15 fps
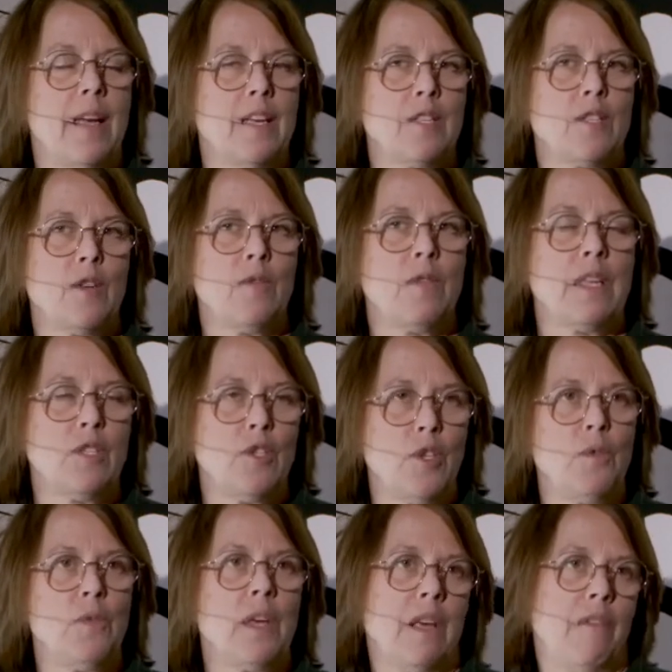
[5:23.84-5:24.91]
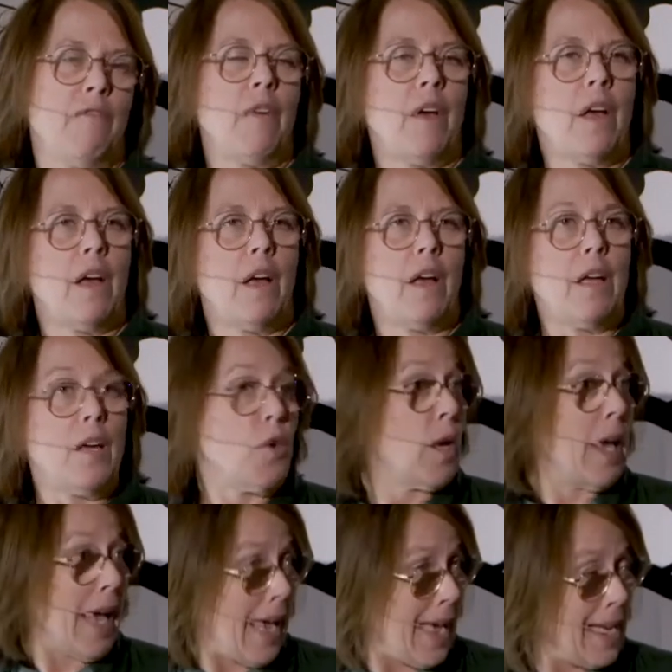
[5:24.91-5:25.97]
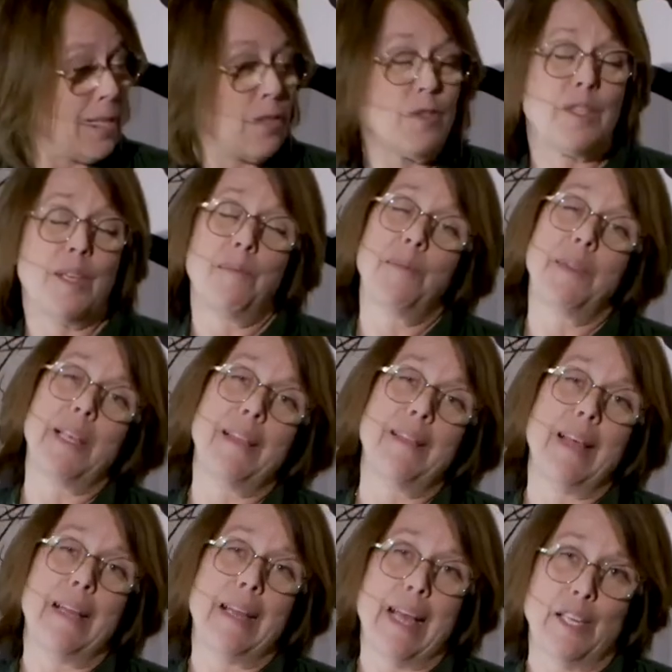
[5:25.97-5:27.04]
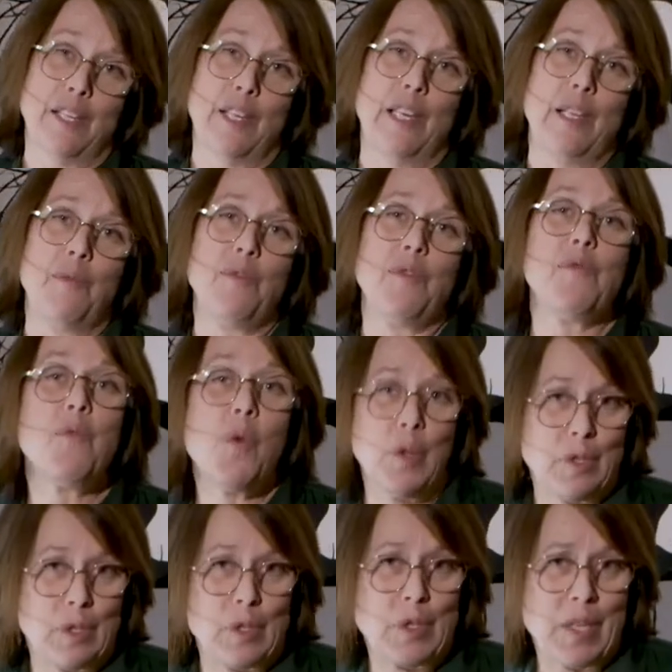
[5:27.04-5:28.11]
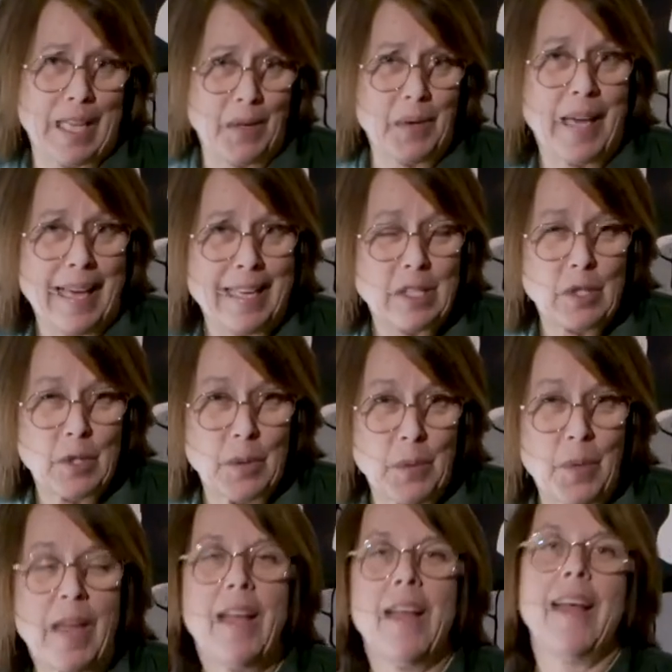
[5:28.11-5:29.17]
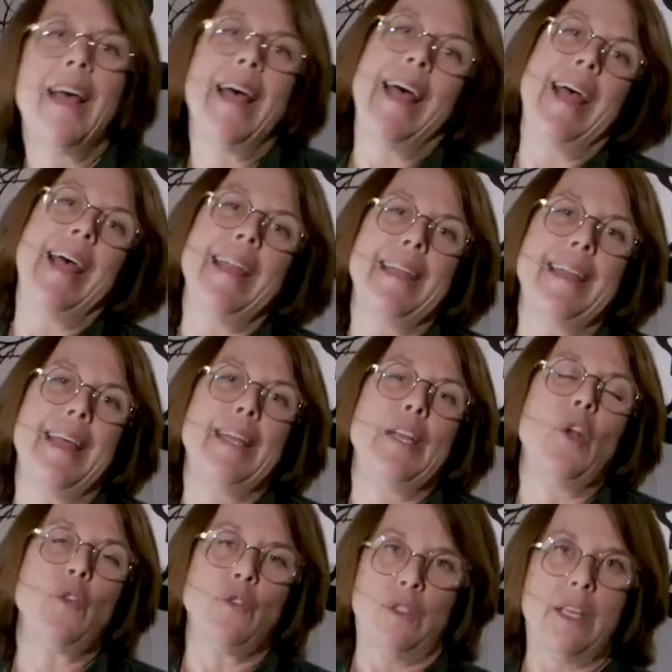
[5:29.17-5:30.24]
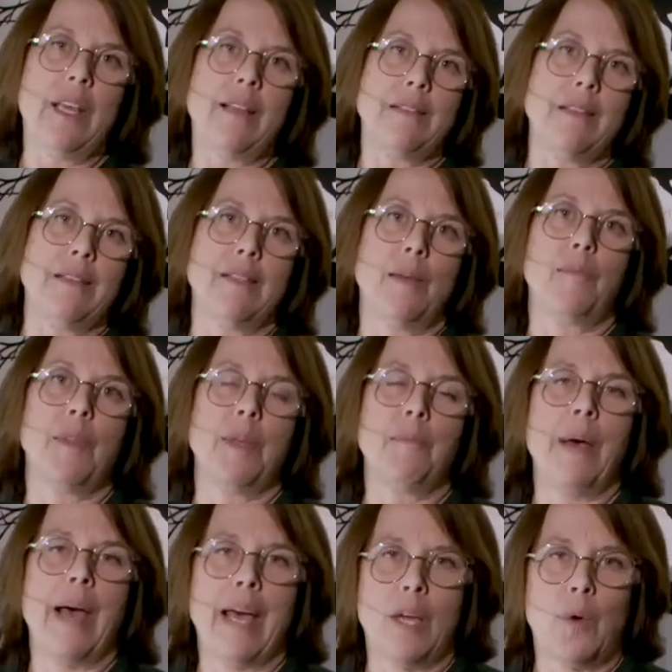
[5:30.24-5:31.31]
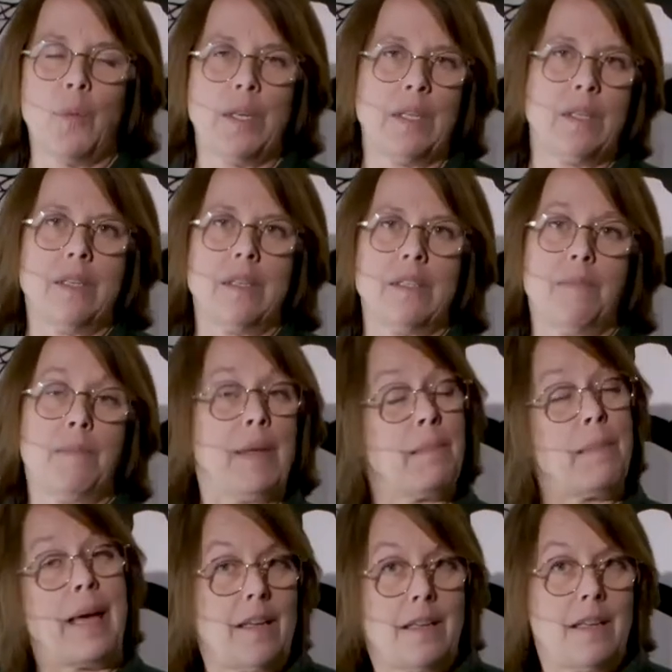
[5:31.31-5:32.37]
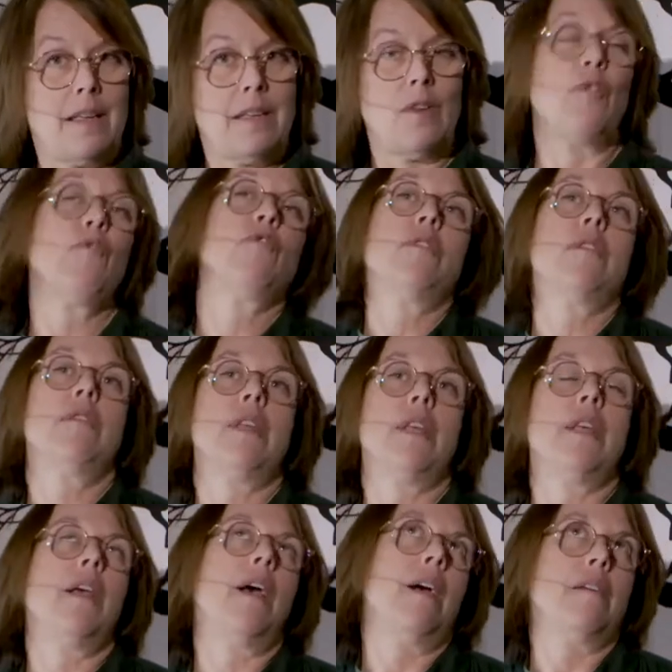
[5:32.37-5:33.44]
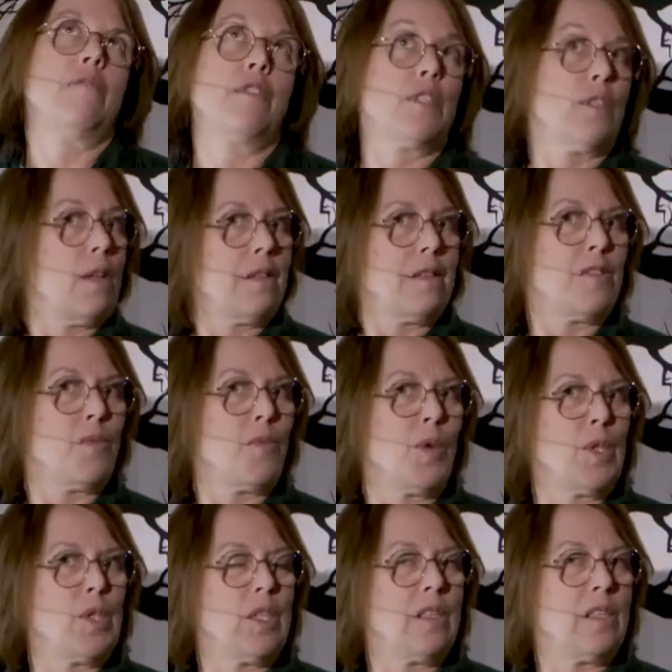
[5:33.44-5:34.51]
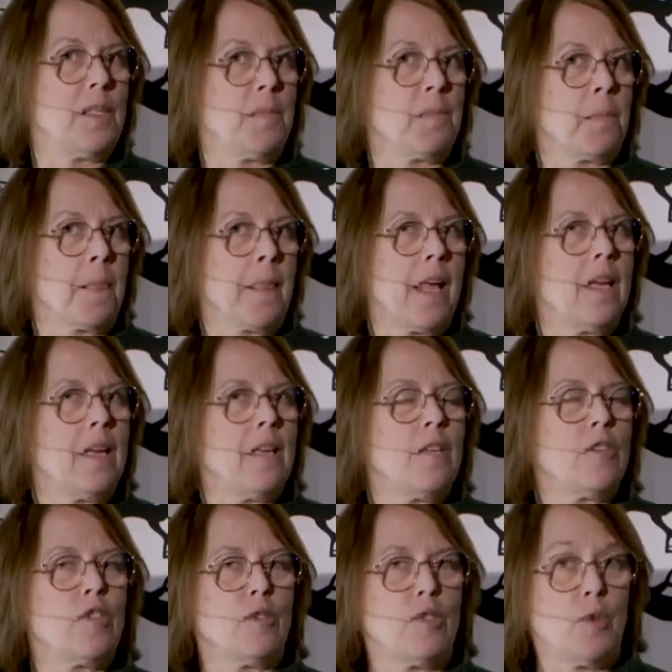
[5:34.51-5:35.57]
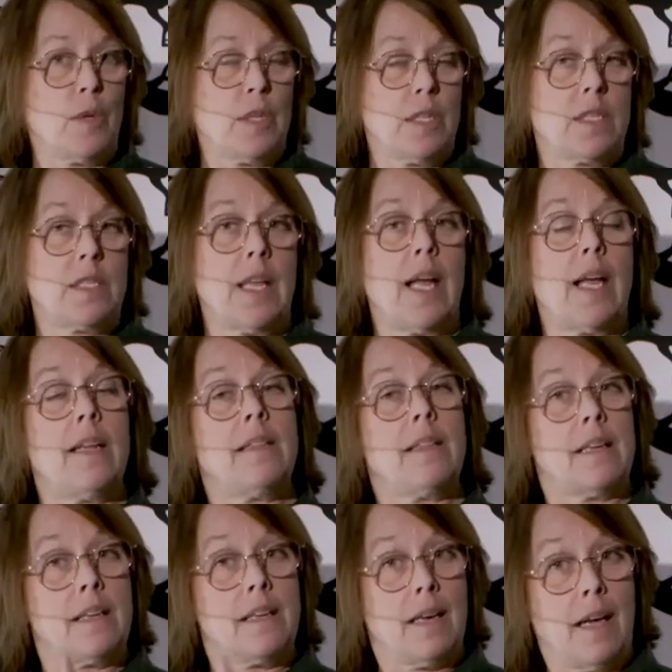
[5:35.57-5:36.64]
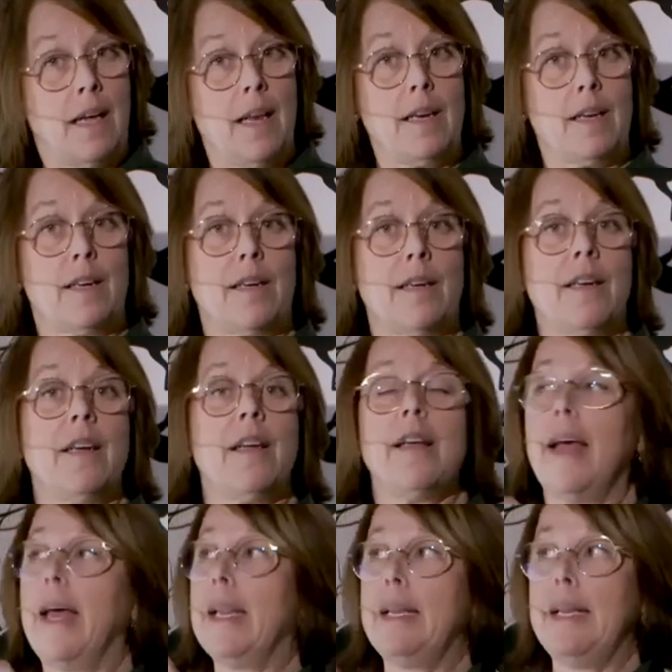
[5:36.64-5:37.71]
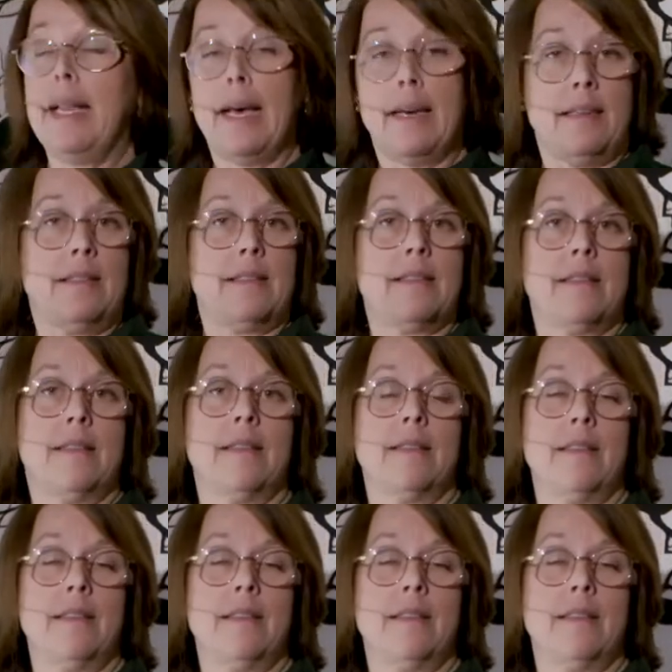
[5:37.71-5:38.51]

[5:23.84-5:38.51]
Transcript: so that you give an okay to something that actually you want to say okay to, and not getting something back, which is a big back, not the result you wanted. So to understand that color and light